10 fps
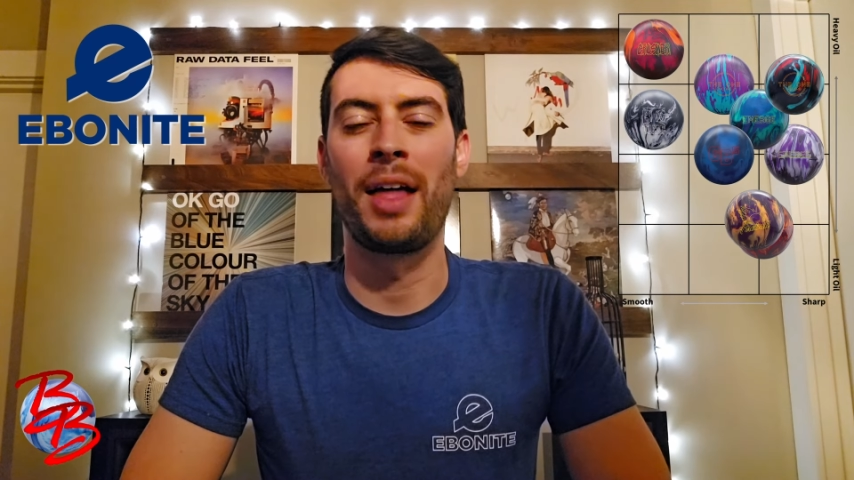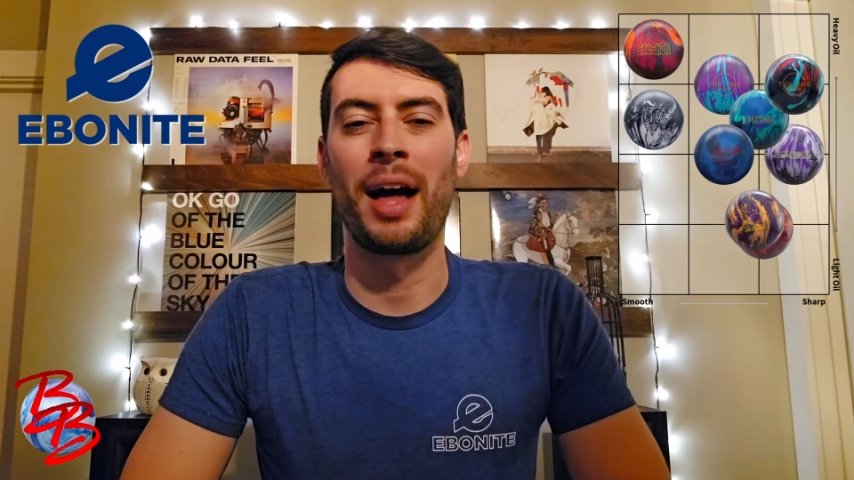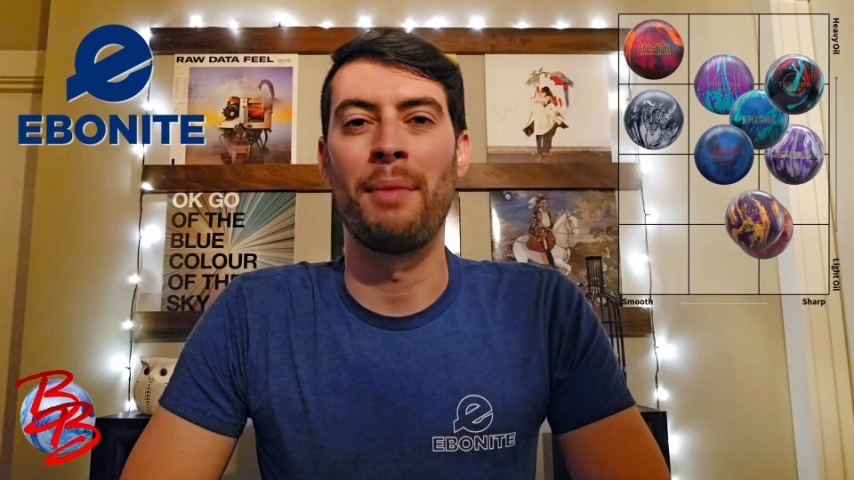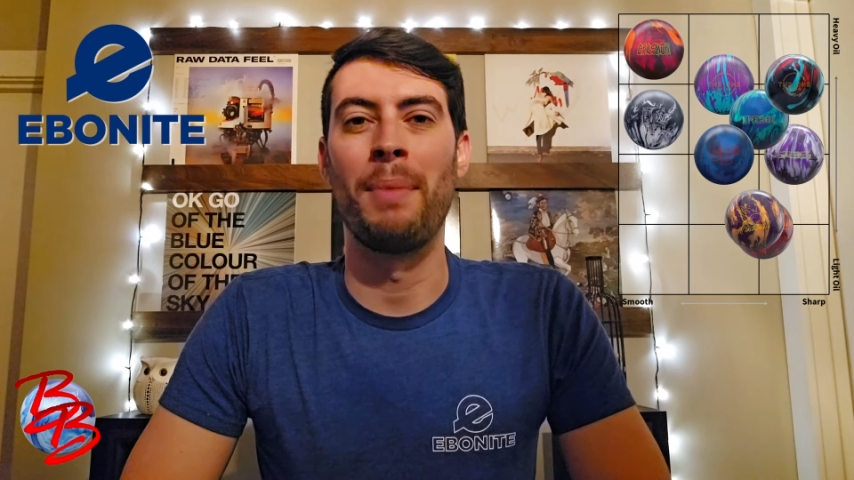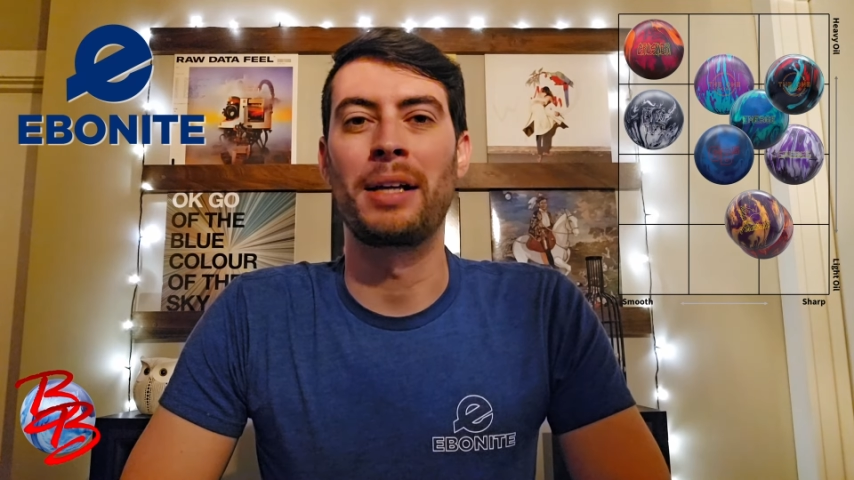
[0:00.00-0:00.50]

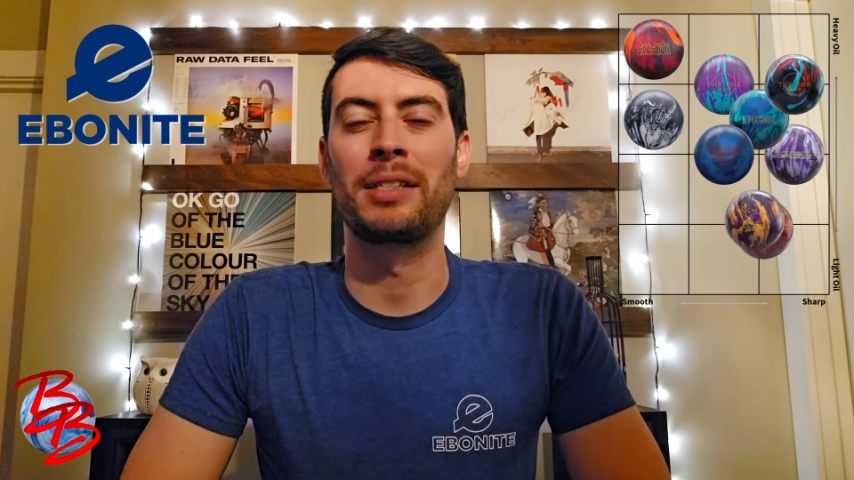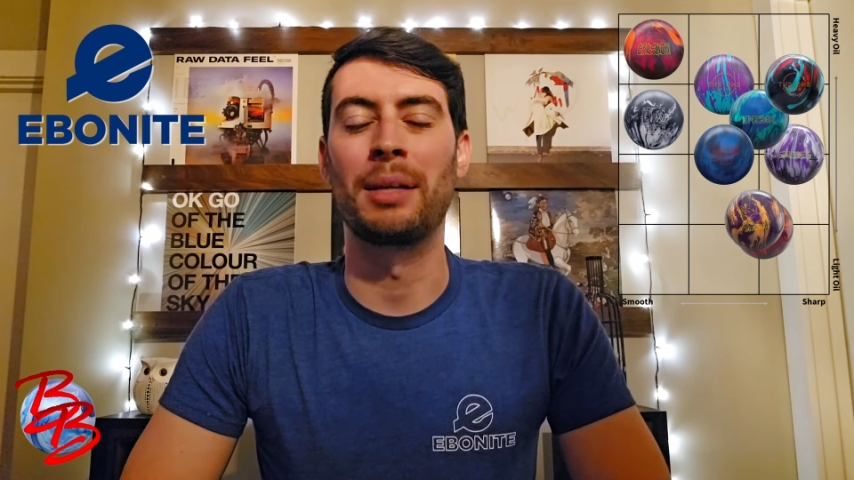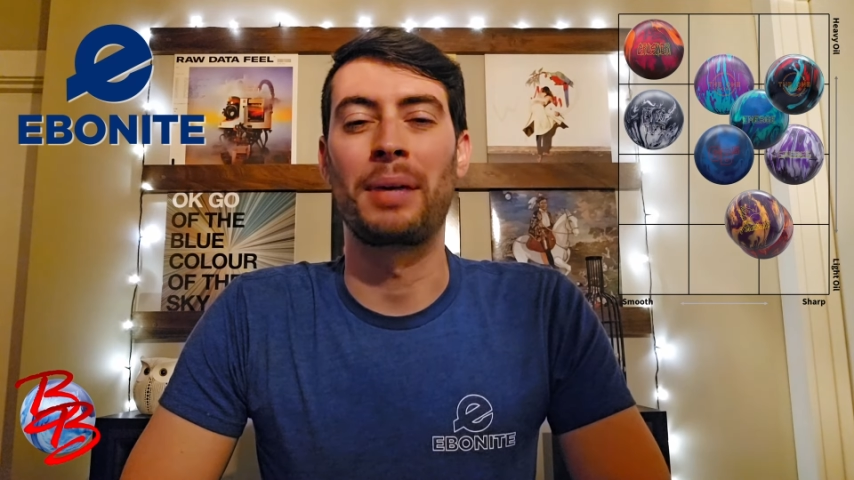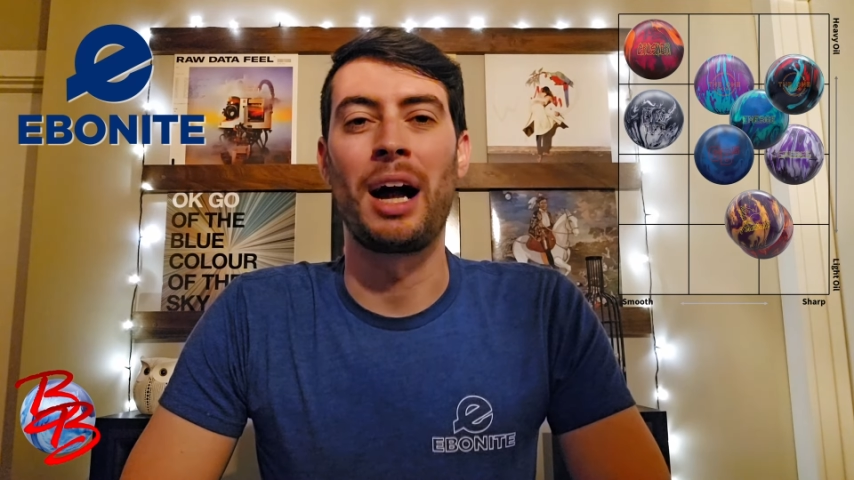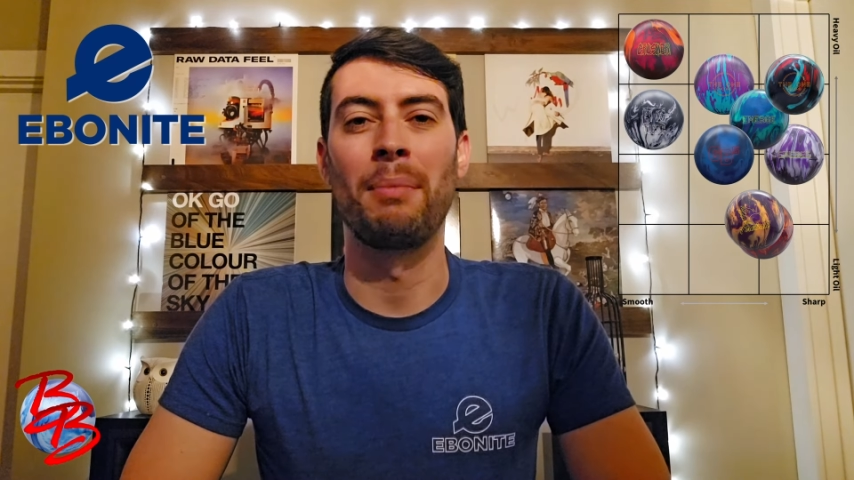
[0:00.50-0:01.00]
that makes
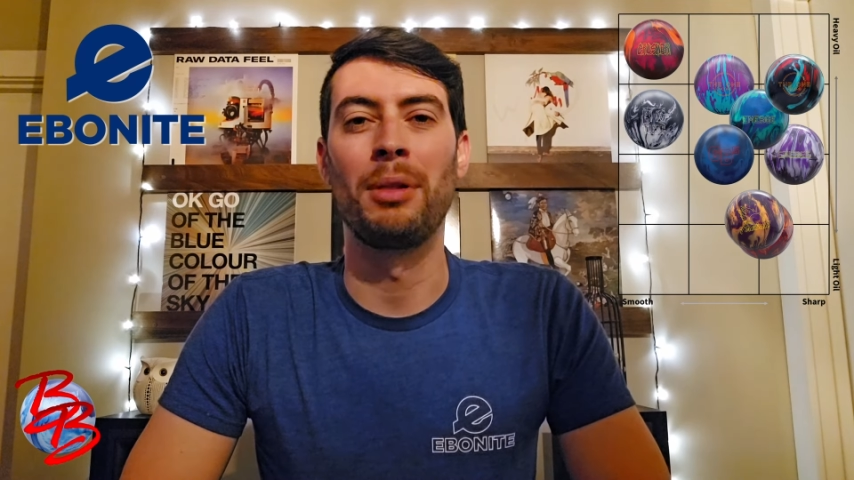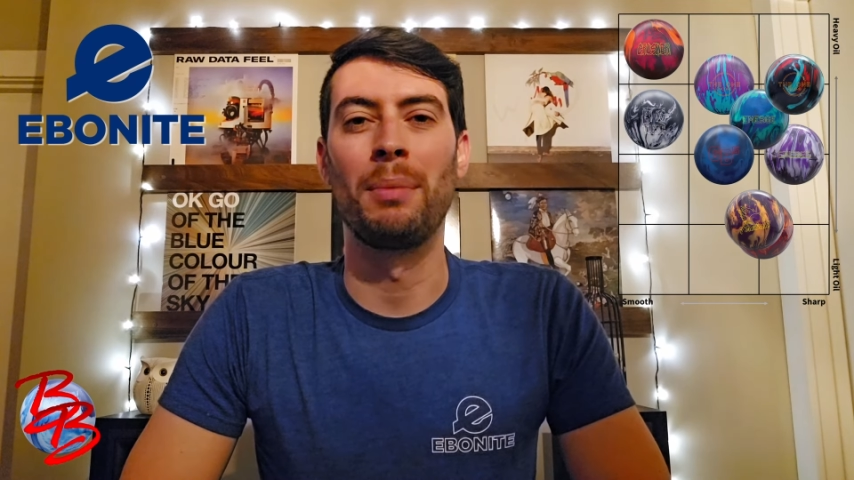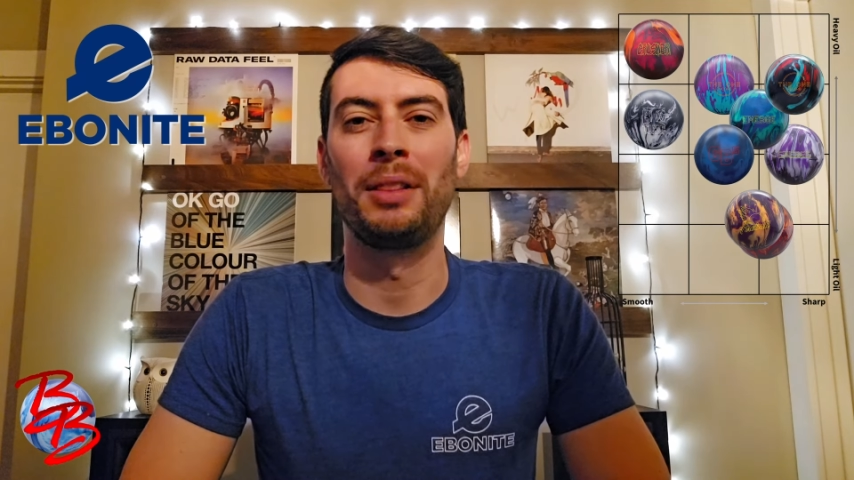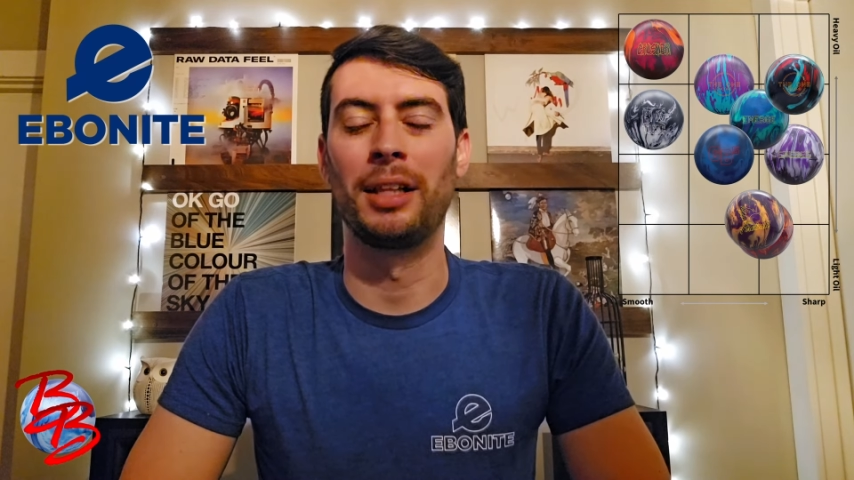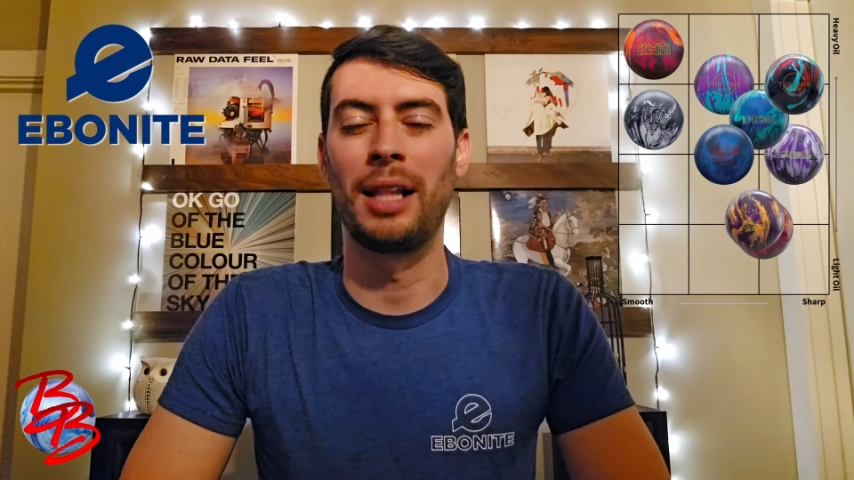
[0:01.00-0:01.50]
them
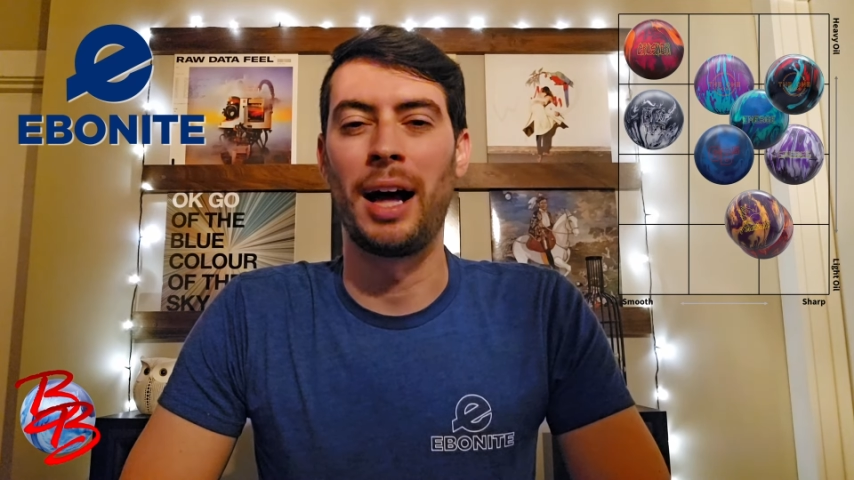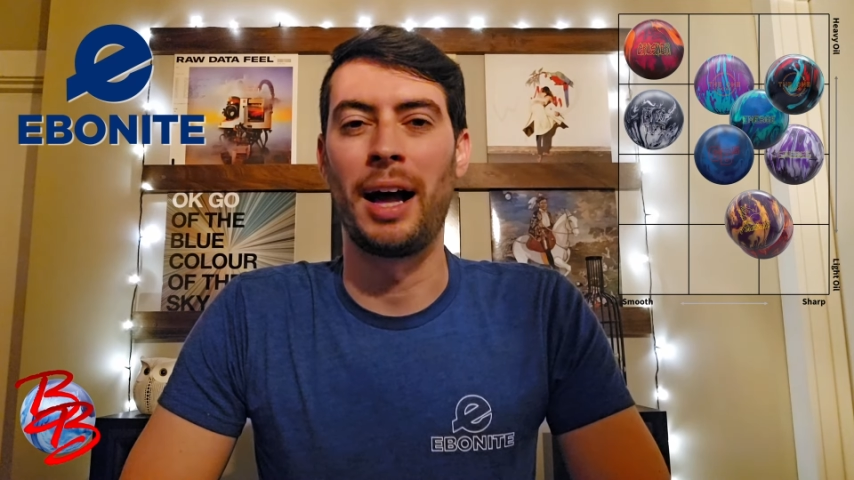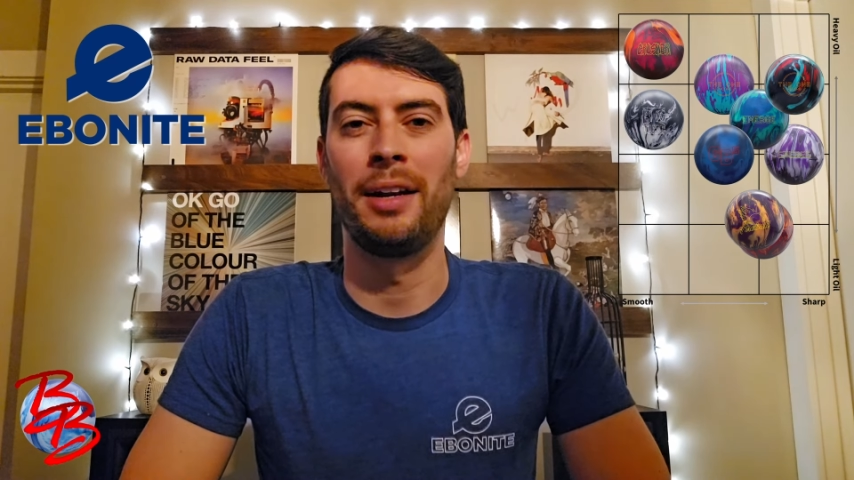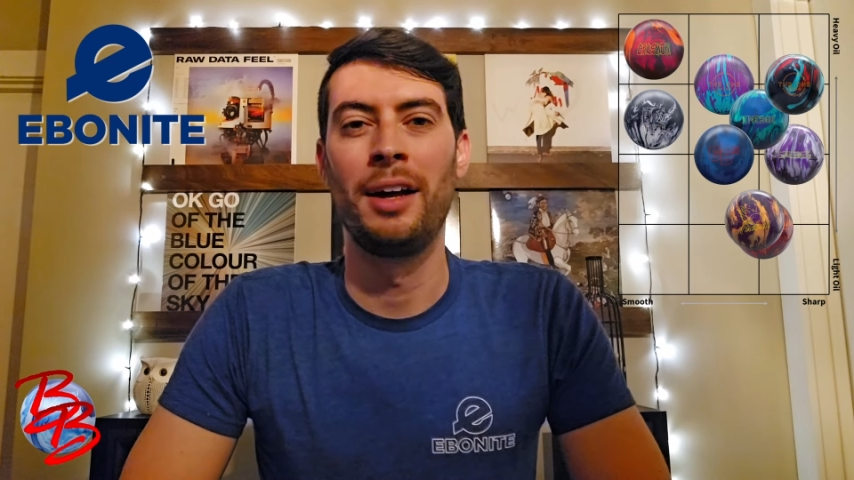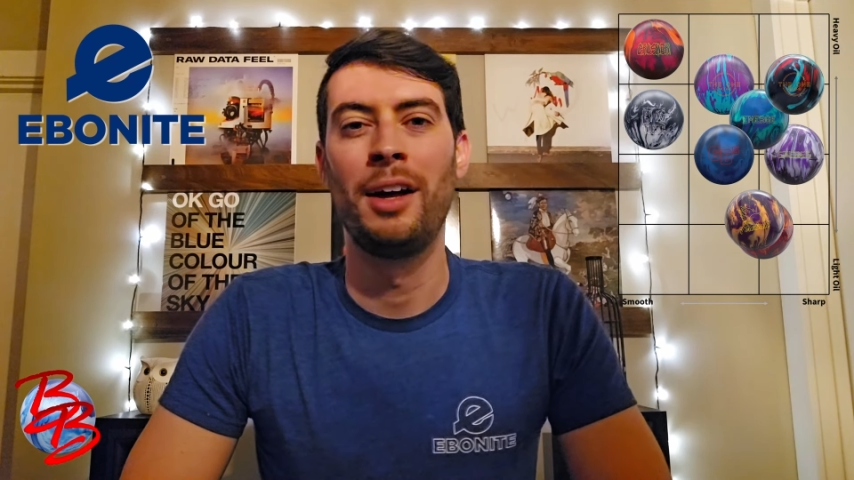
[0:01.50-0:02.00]
complement the line.